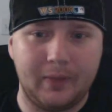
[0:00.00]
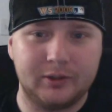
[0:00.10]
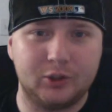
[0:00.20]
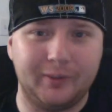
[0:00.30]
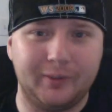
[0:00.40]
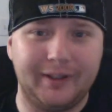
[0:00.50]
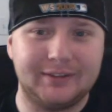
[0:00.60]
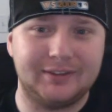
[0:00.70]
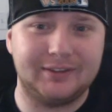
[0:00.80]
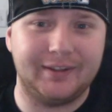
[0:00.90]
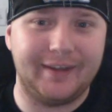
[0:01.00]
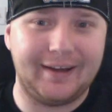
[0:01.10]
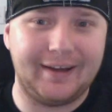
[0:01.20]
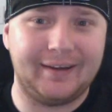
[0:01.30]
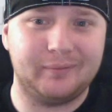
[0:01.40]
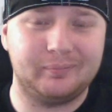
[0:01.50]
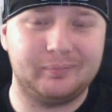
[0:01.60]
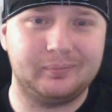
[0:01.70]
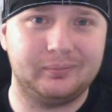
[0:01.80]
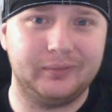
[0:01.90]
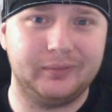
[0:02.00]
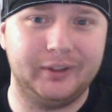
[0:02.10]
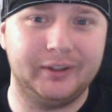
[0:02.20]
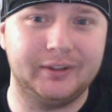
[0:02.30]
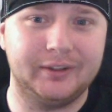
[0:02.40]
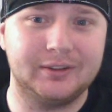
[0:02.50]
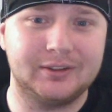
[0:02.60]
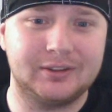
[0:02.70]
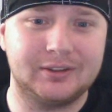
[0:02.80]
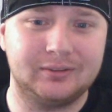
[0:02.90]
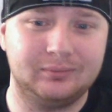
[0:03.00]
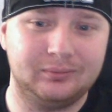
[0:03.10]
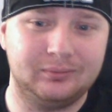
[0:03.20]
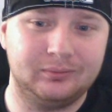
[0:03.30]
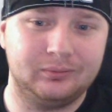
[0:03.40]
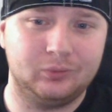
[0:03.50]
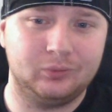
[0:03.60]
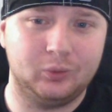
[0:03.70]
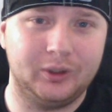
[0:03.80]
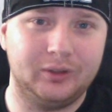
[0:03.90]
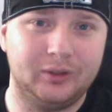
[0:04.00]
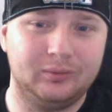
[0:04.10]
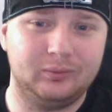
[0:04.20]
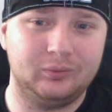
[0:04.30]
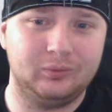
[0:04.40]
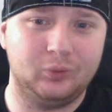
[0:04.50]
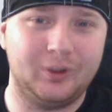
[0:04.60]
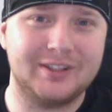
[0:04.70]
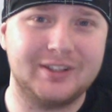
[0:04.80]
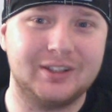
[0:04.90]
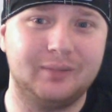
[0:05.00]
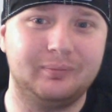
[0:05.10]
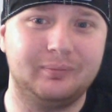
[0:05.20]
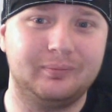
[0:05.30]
So, my answer to that is well, what is up?